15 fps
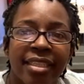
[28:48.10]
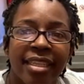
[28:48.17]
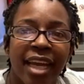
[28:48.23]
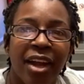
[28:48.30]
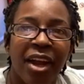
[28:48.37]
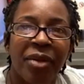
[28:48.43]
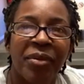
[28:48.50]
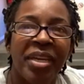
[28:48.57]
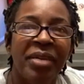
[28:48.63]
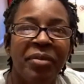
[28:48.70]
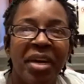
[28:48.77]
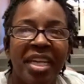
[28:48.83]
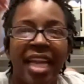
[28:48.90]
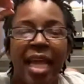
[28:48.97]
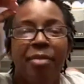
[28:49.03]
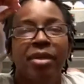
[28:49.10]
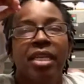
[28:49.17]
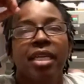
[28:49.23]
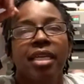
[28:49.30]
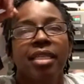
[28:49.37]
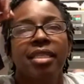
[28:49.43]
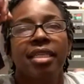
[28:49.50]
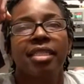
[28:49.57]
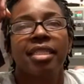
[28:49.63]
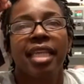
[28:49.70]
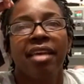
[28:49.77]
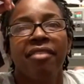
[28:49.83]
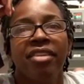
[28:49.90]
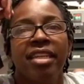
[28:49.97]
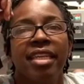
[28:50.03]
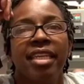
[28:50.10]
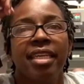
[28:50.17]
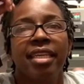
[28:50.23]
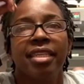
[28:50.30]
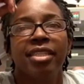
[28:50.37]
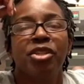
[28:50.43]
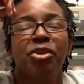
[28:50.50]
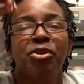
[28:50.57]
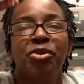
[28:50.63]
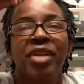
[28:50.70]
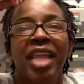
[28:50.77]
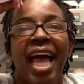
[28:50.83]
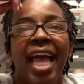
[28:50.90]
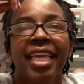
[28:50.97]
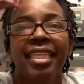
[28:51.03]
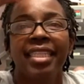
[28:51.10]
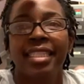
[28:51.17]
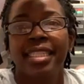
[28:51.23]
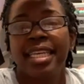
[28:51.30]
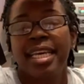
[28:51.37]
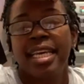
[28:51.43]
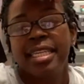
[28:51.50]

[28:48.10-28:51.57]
All right, we wasn't able to get to 72 likes.